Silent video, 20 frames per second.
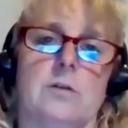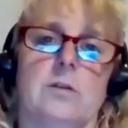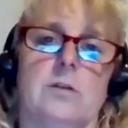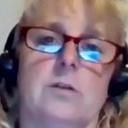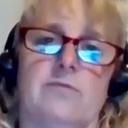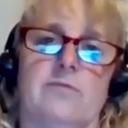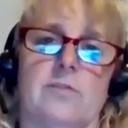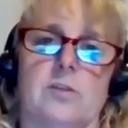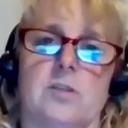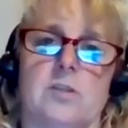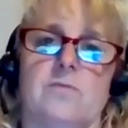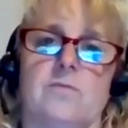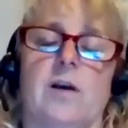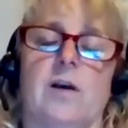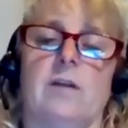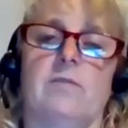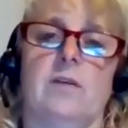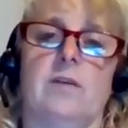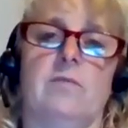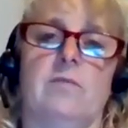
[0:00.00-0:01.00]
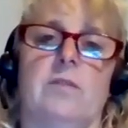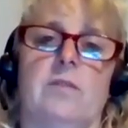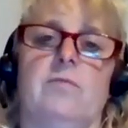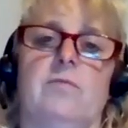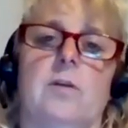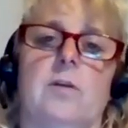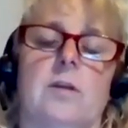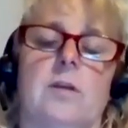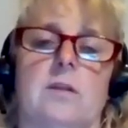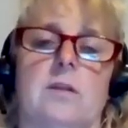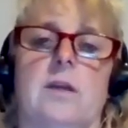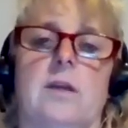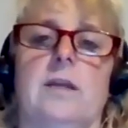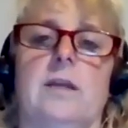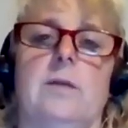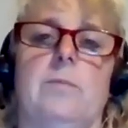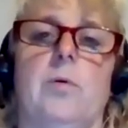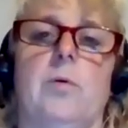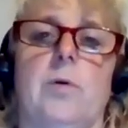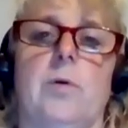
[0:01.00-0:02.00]
the first 5, even if you get the
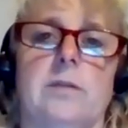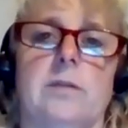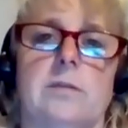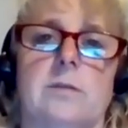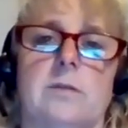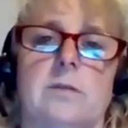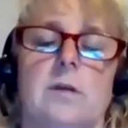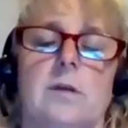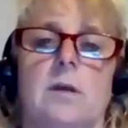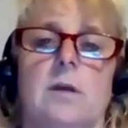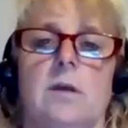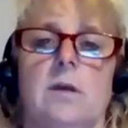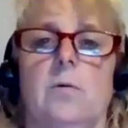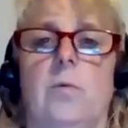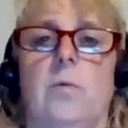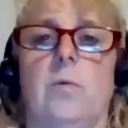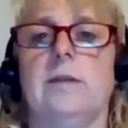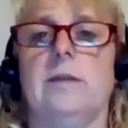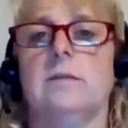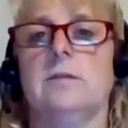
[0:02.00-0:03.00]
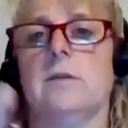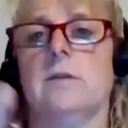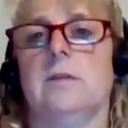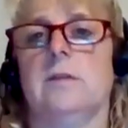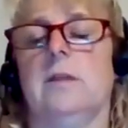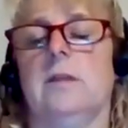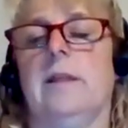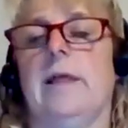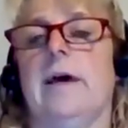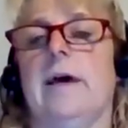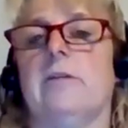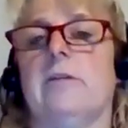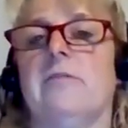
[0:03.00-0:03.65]
90 points. Wait until the latter